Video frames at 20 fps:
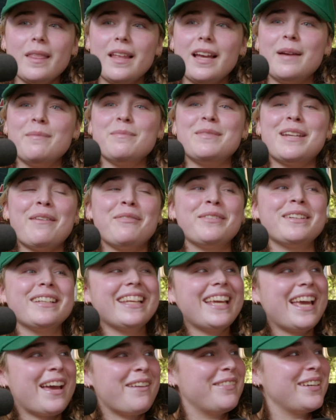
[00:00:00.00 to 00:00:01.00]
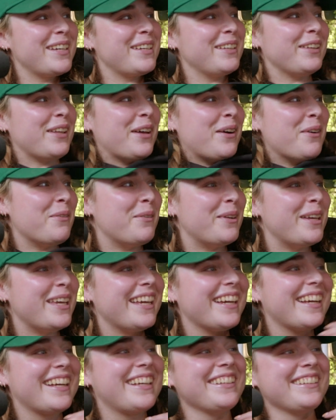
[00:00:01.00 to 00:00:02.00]
I'm definitely having a low
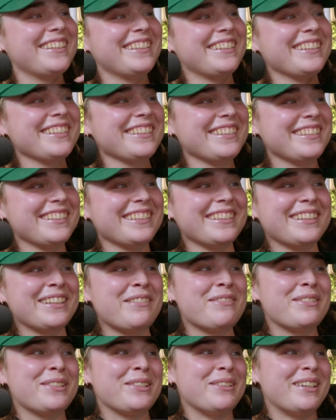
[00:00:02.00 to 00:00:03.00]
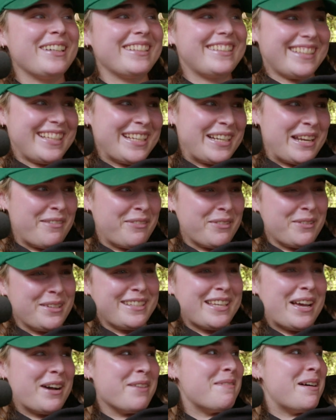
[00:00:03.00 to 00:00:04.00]
week of sorts. Can
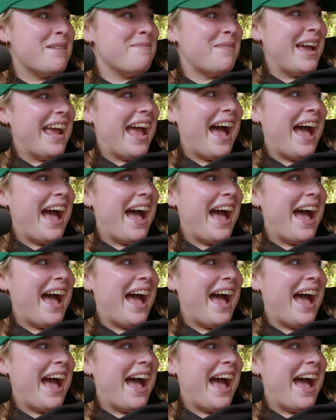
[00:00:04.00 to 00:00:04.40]
everyone tell by my